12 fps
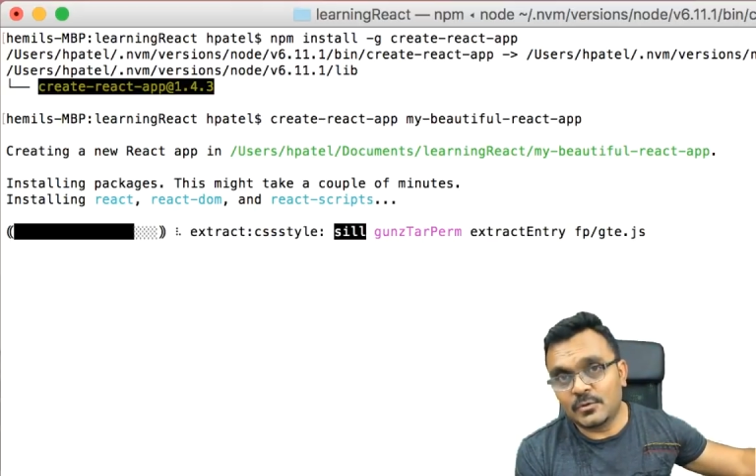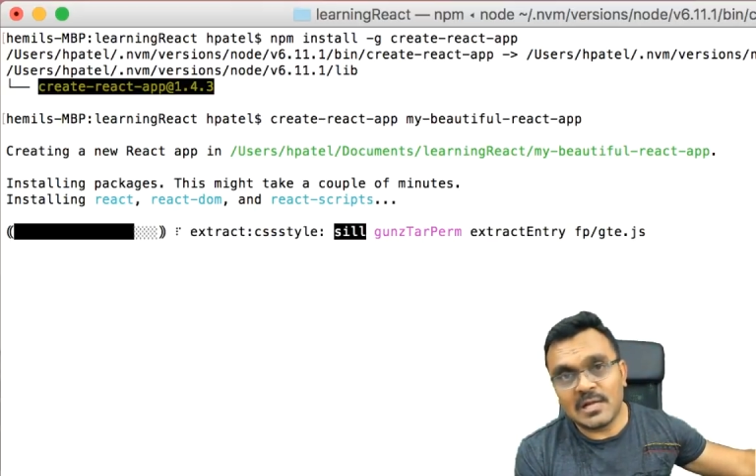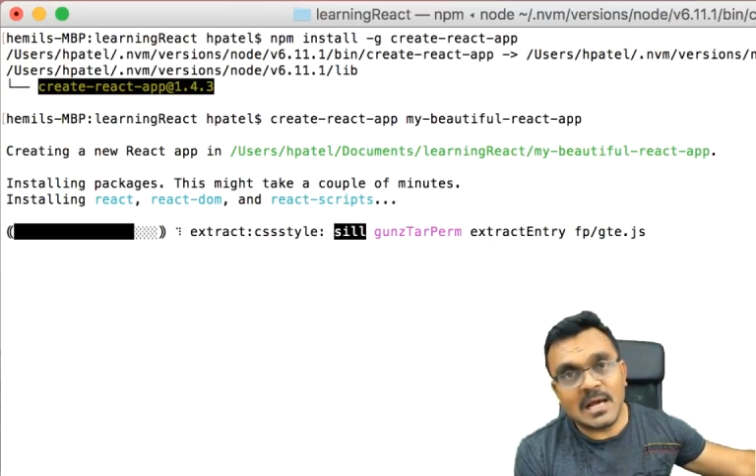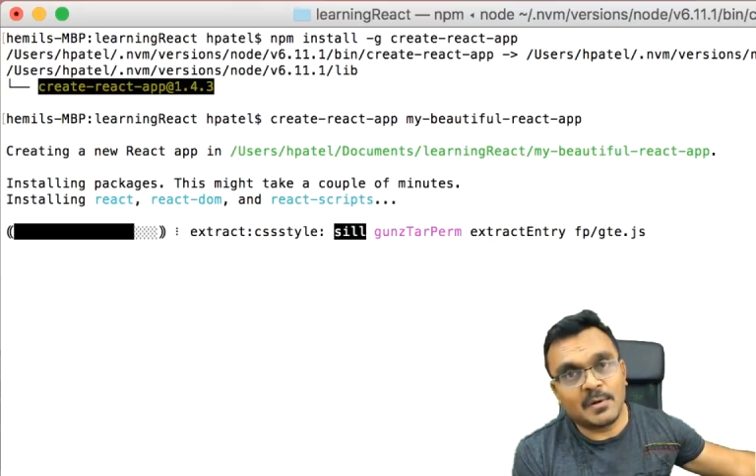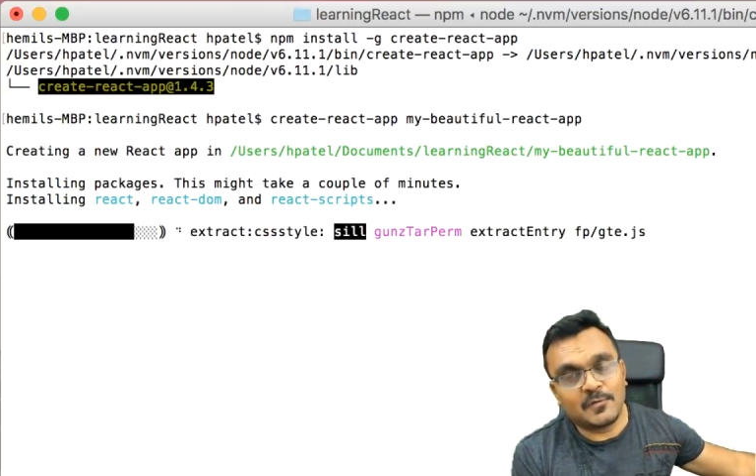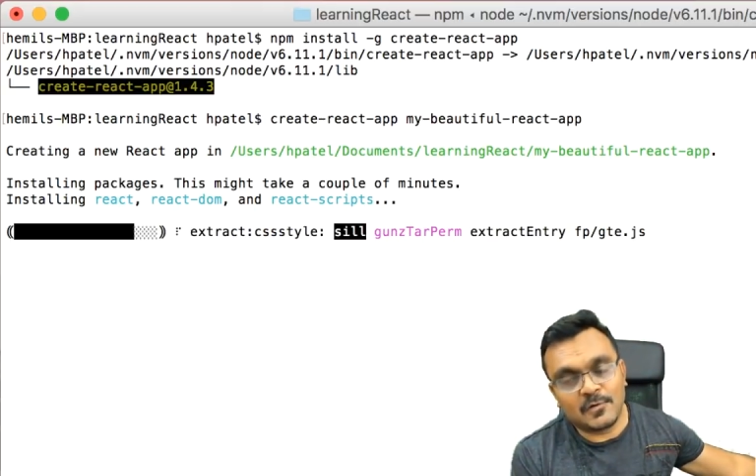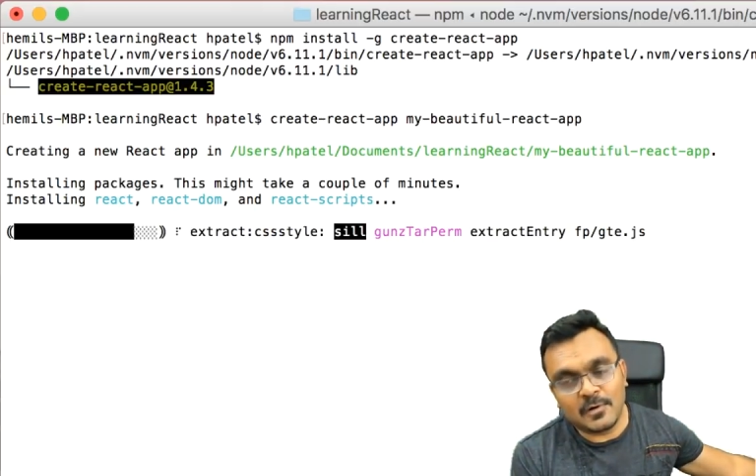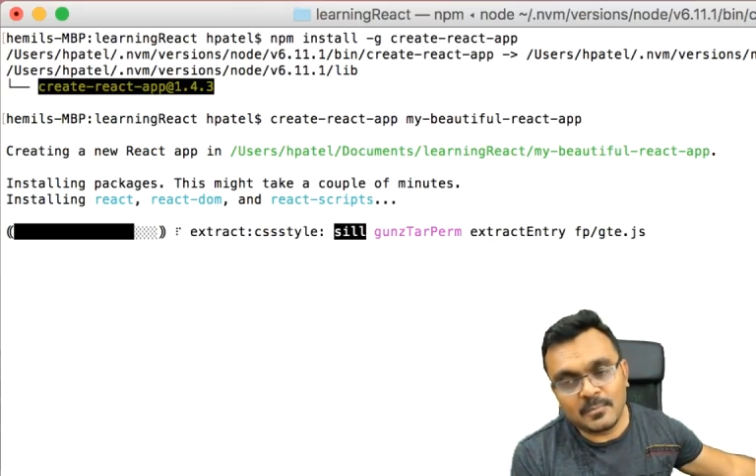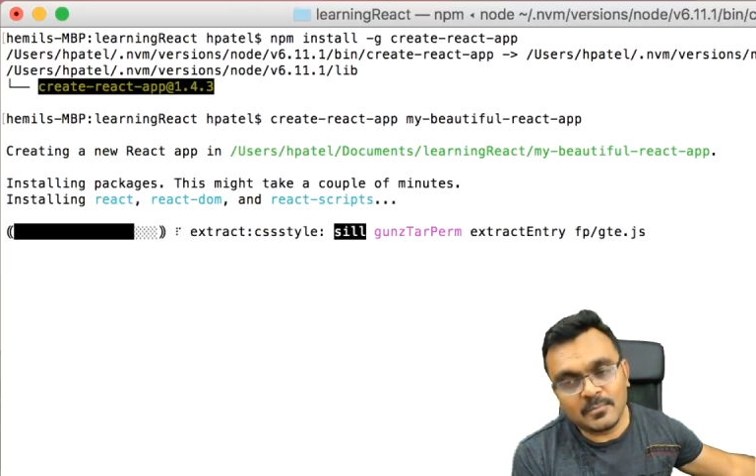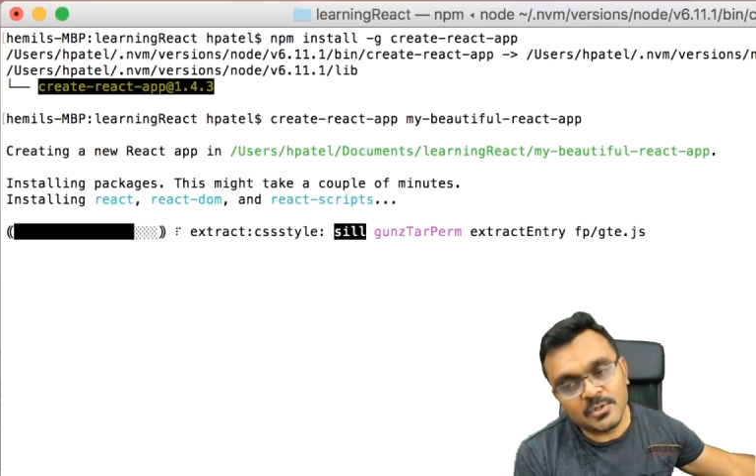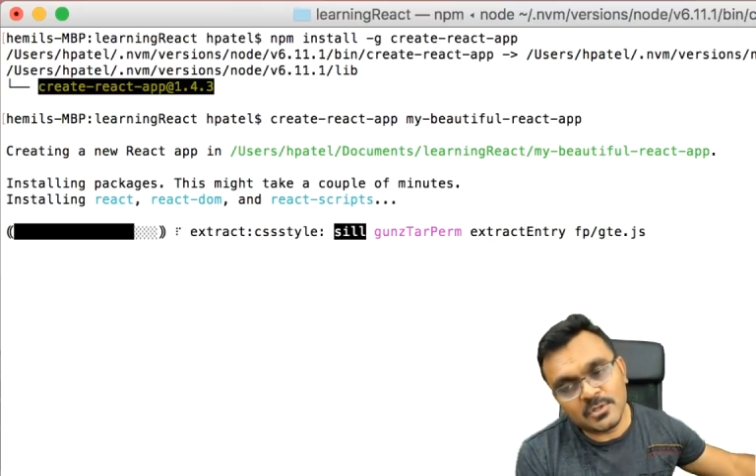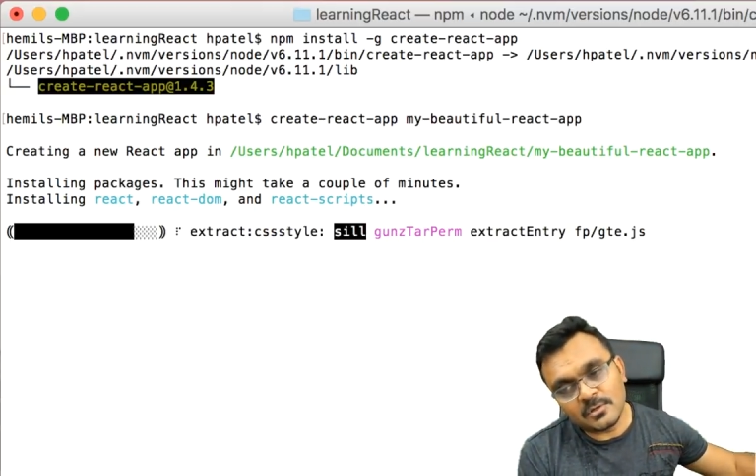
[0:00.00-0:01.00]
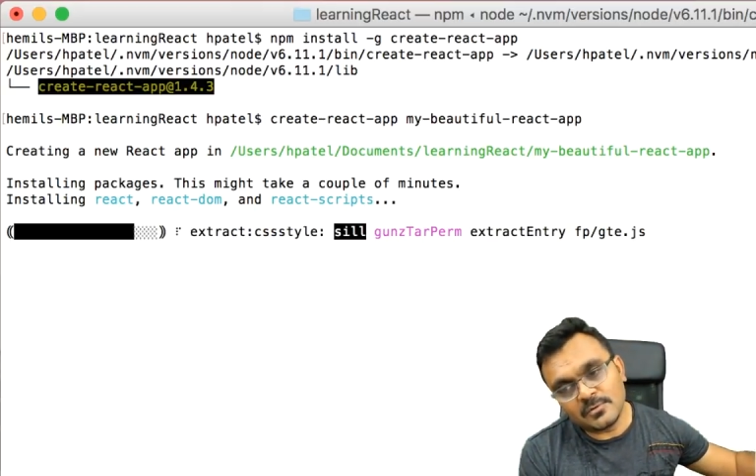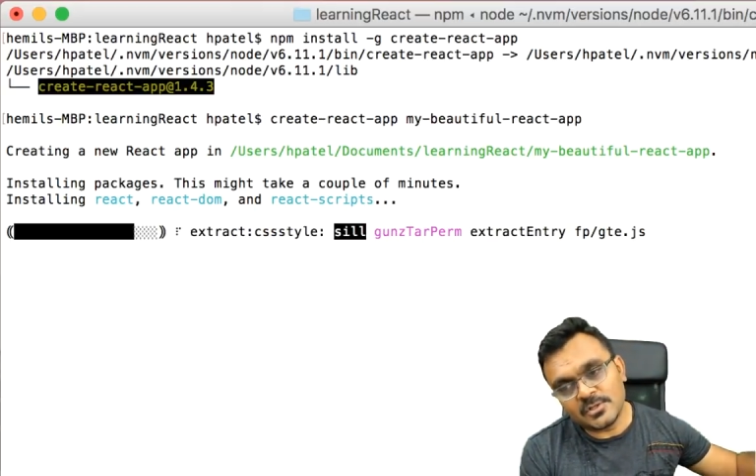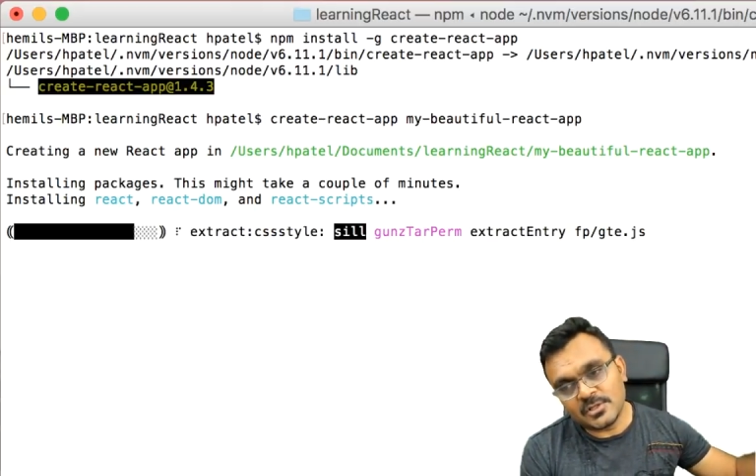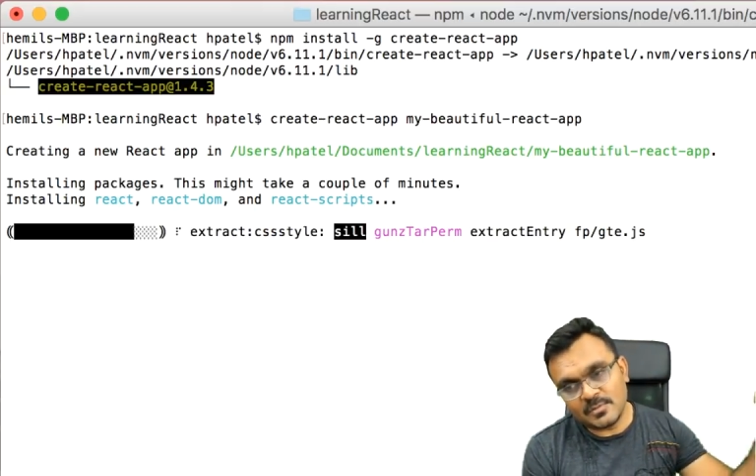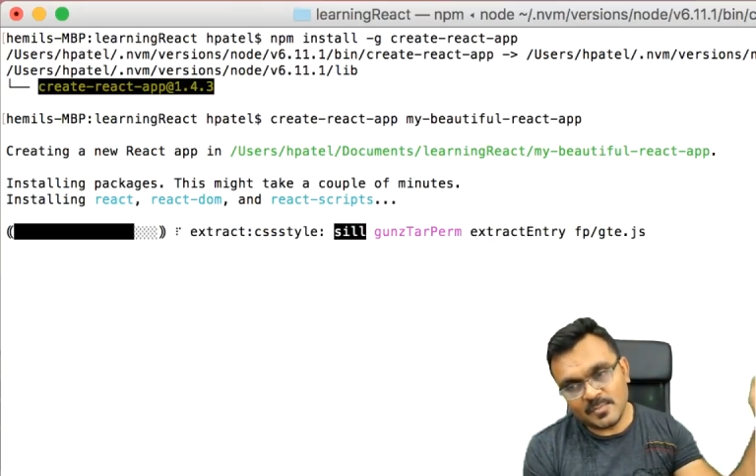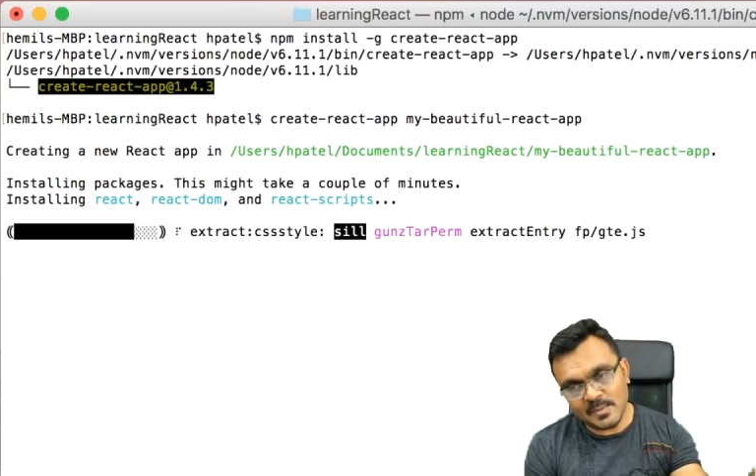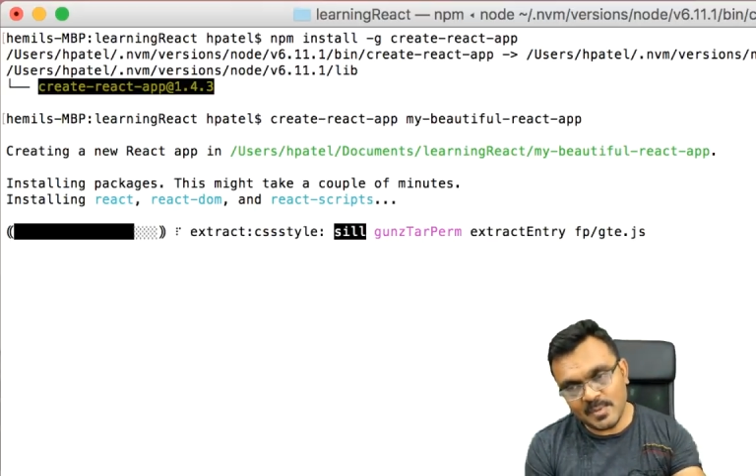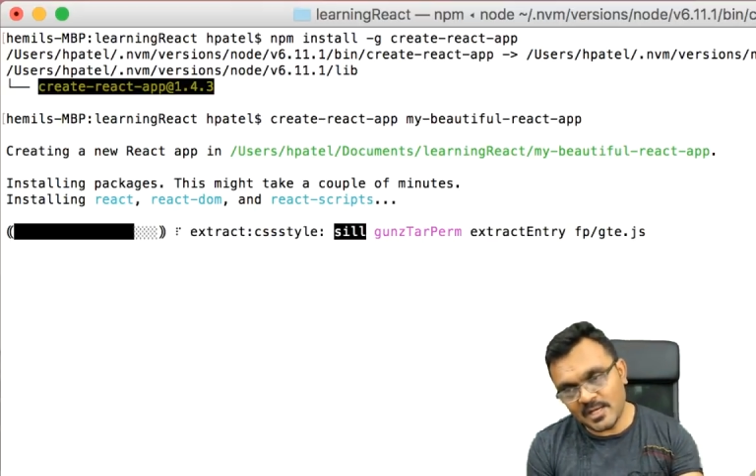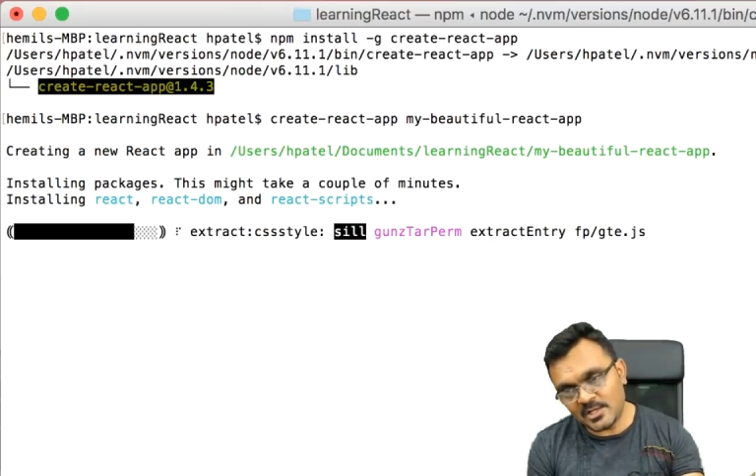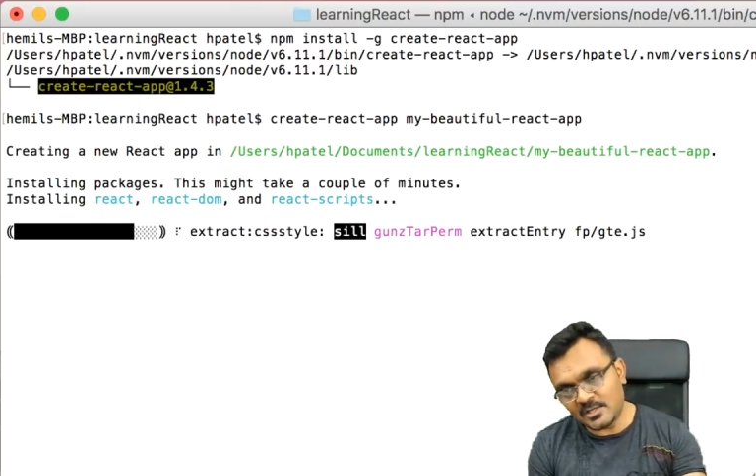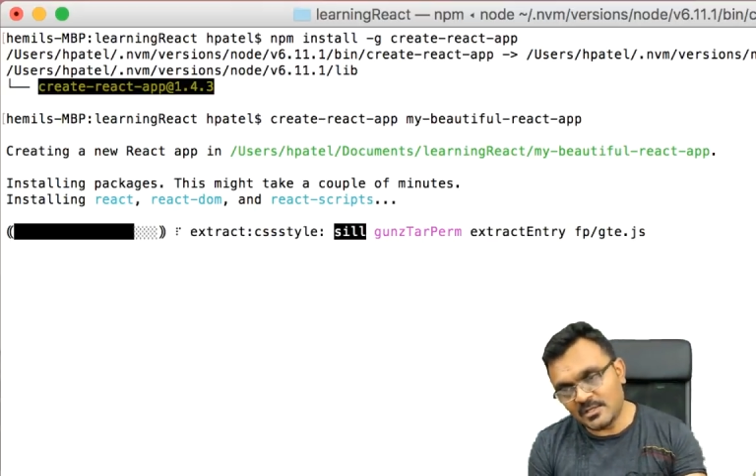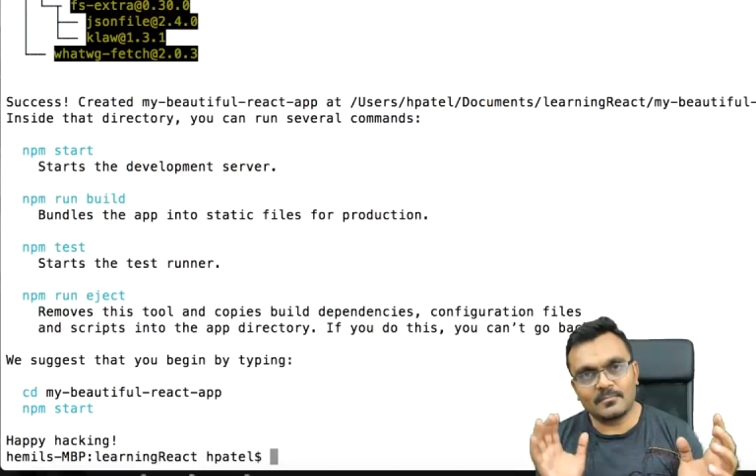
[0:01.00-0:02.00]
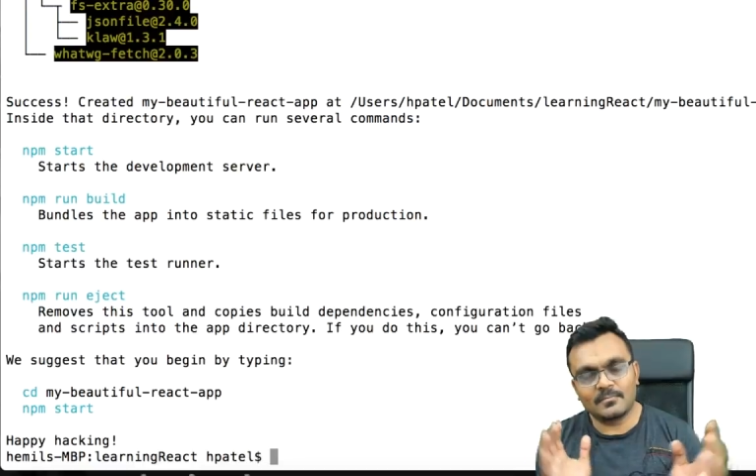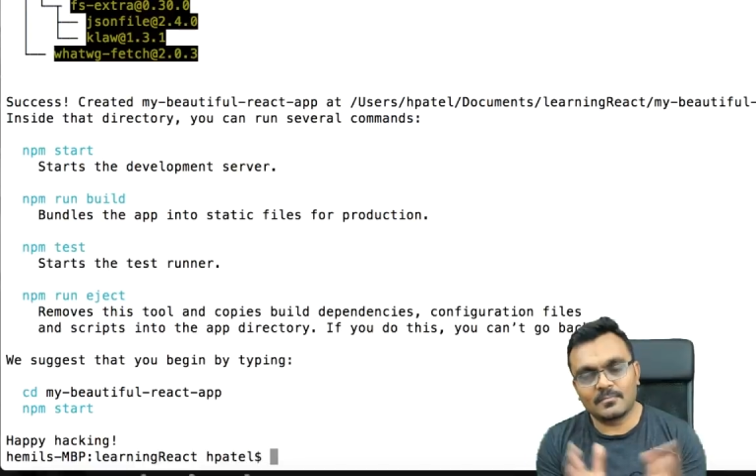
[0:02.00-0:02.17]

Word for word: grab it from so just be patient